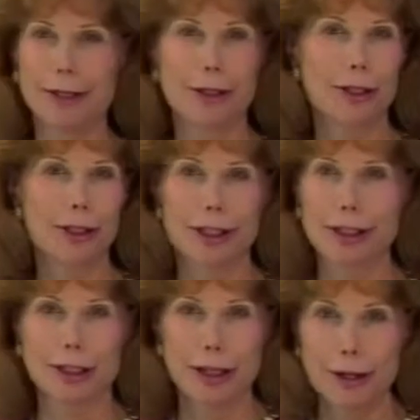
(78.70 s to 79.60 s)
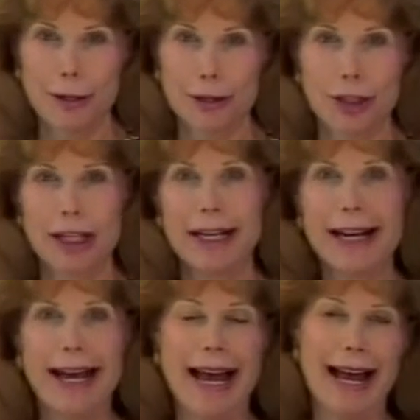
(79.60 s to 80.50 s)
years as a coach.
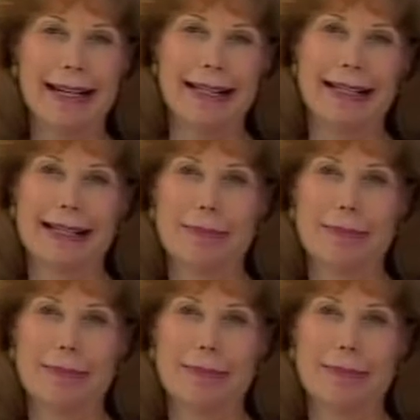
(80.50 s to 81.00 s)
And he's